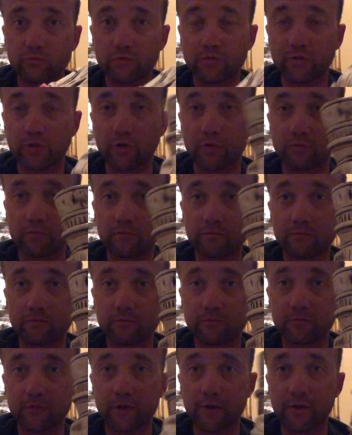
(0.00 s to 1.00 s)
So
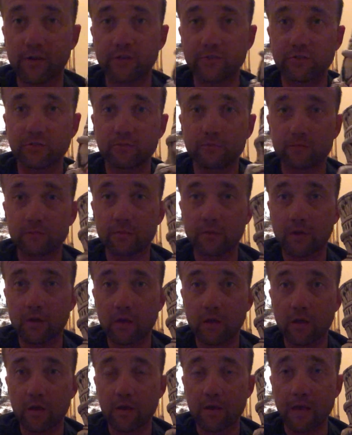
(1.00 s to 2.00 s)
there he is,
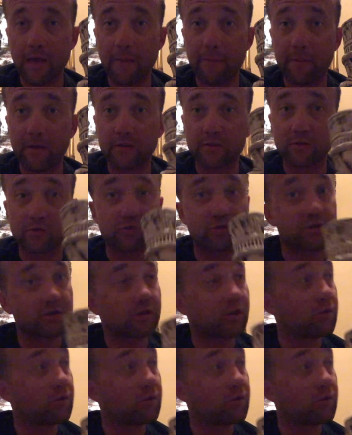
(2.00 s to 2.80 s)
HATBOX Ghost.